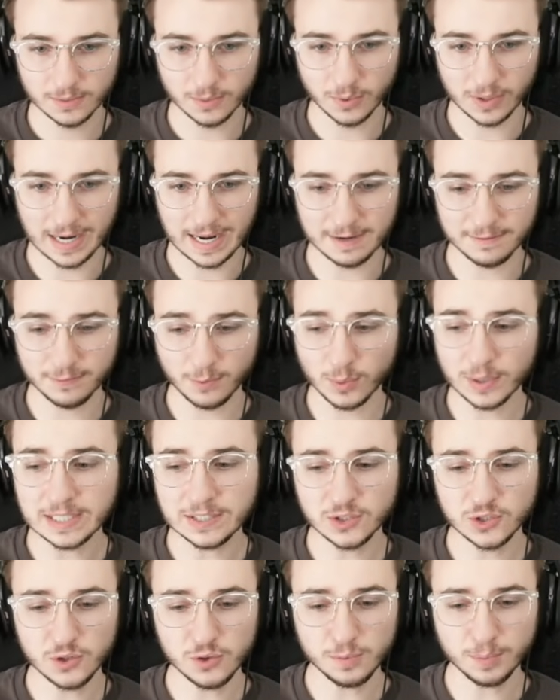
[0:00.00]
We're at
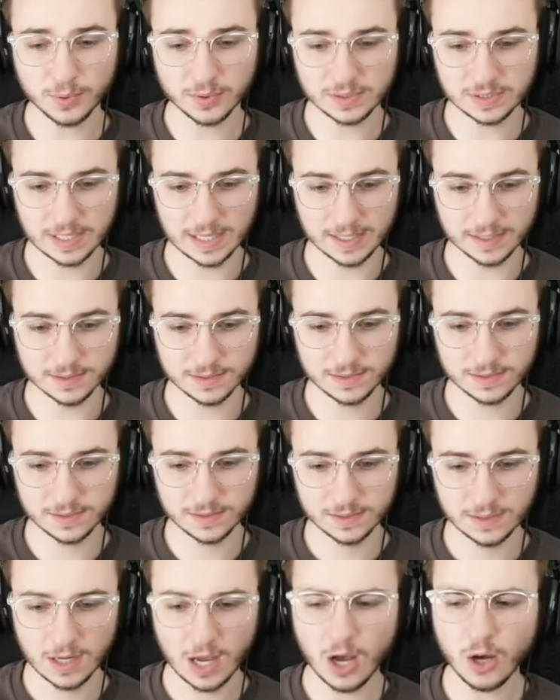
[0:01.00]
forty-two
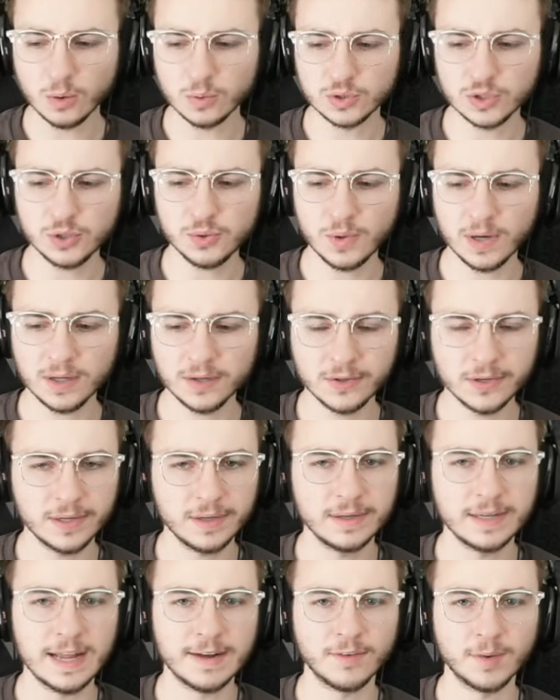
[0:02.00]
percent. Oh, two hundred?
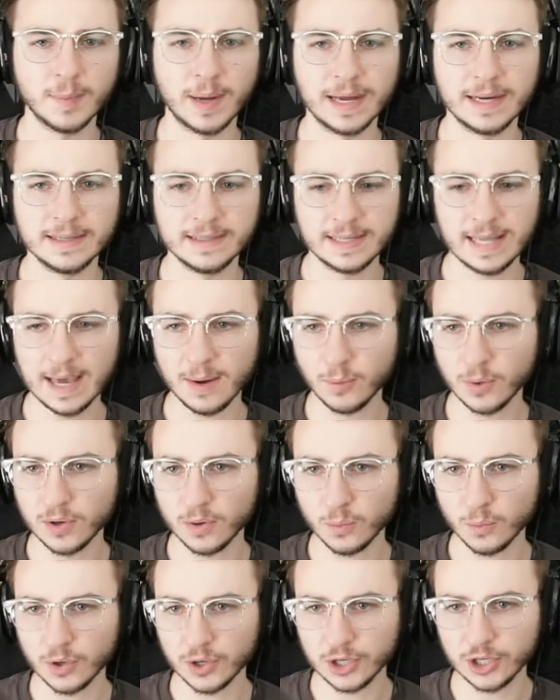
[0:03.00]
Never mind. Yeah, we're,
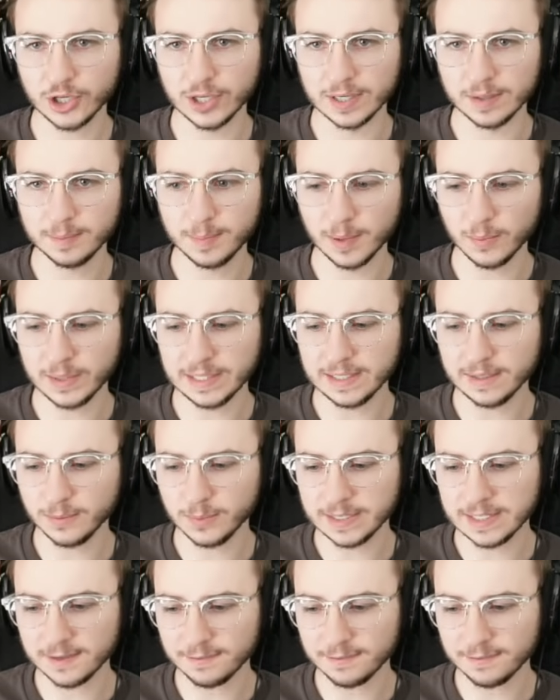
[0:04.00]
we're good. But we, we